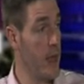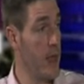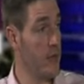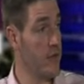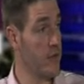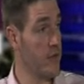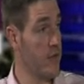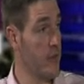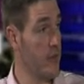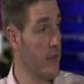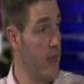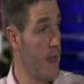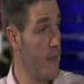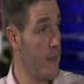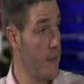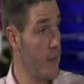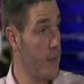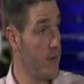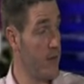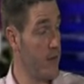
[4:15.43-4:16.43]
As I said there,
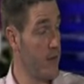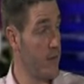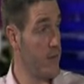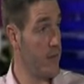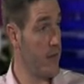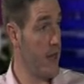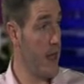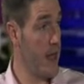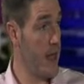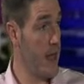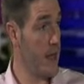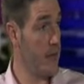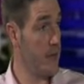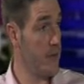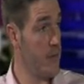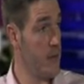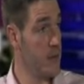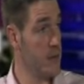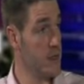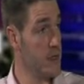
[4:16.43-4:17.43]
Bees travel to Ayr,
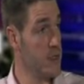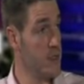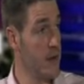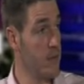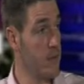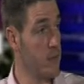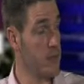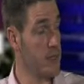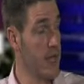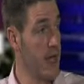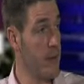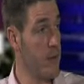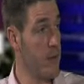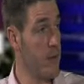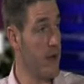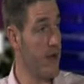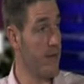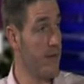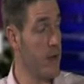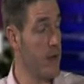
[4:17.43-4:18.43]
Moseley travel to
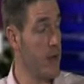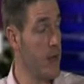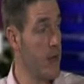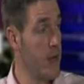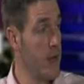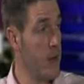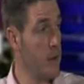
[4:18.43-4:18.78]
Aberavon.